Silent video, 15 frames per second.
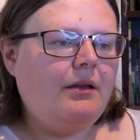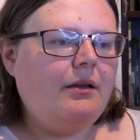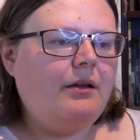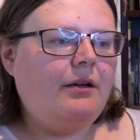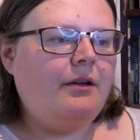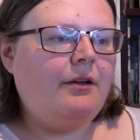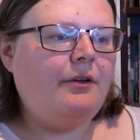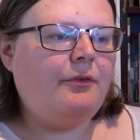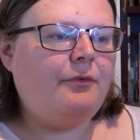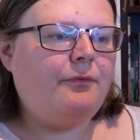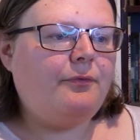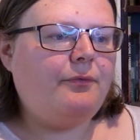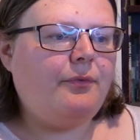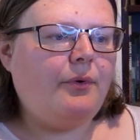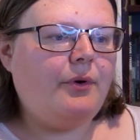
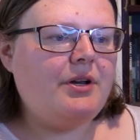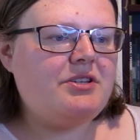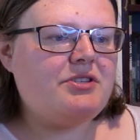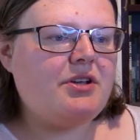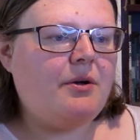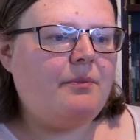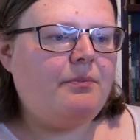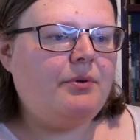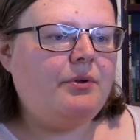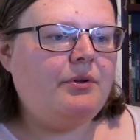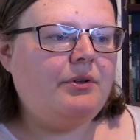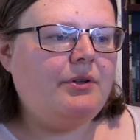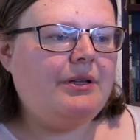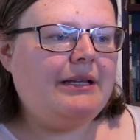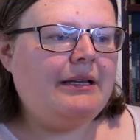For example,